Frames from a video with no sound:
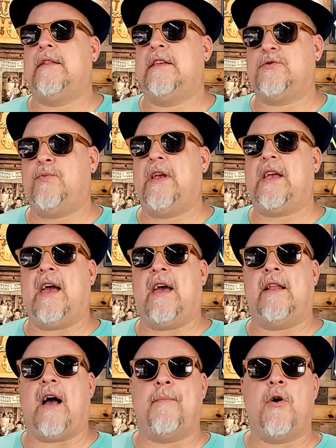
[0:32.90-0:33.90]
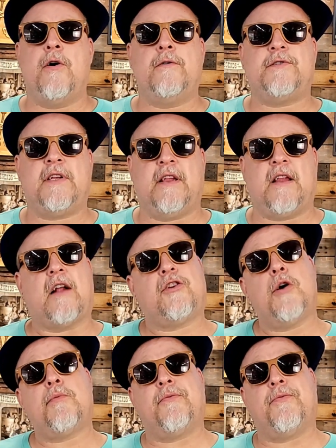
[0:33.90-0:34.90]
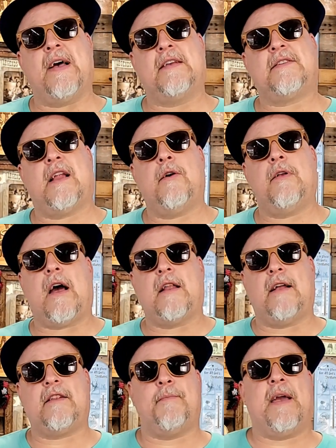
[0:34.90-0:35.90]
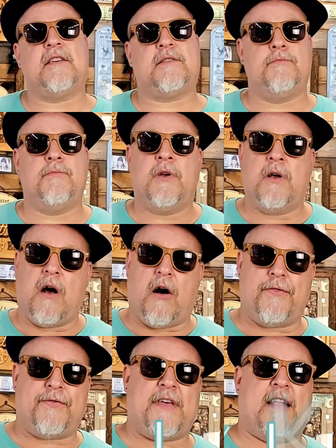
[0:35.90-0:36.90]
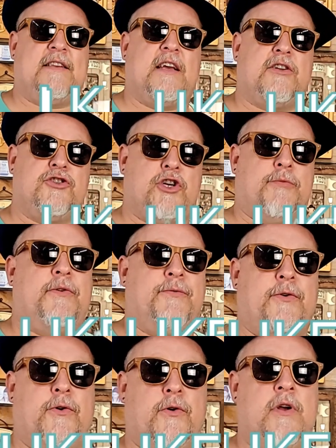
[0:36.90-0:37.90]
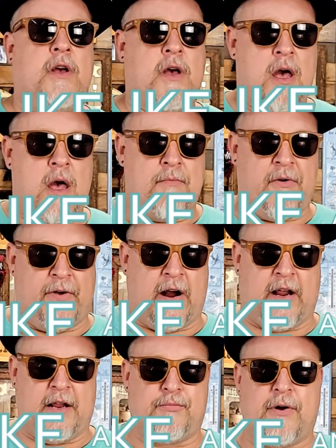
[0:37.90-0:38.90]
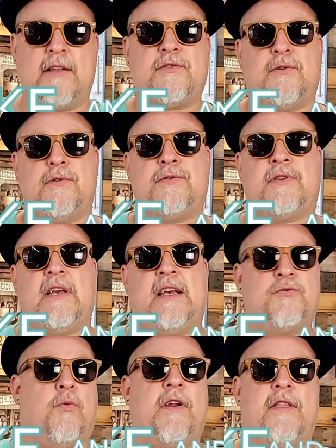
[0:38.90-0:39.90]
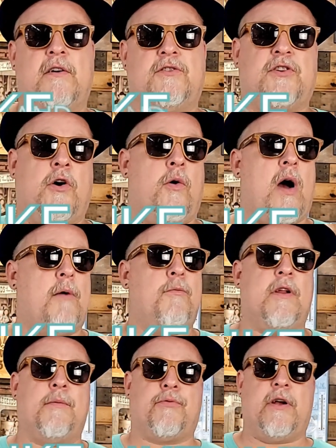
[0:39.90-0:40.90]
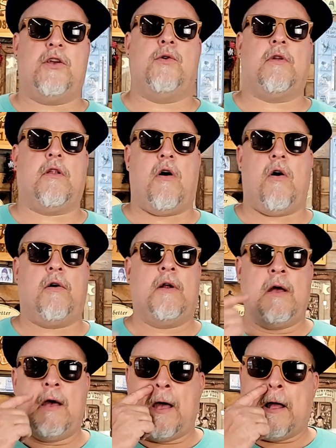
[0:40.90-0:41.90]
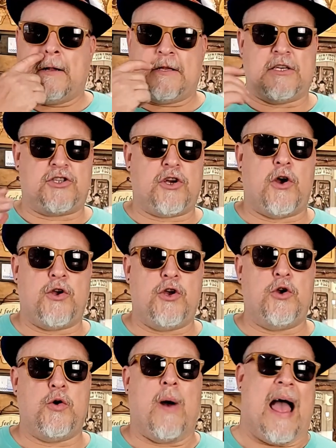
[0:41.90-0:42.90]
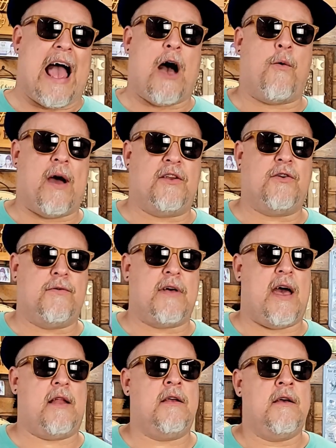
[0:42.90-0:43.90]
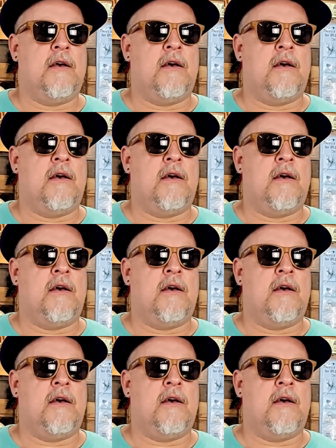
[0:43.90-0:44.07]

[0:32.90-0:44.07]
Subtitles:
this weekend, I'm hosting an Oktoberfest, and I'd like to make some authentic German food. Bavarian pretzels is one of those. So I wanted to bring you along to show you how I do that.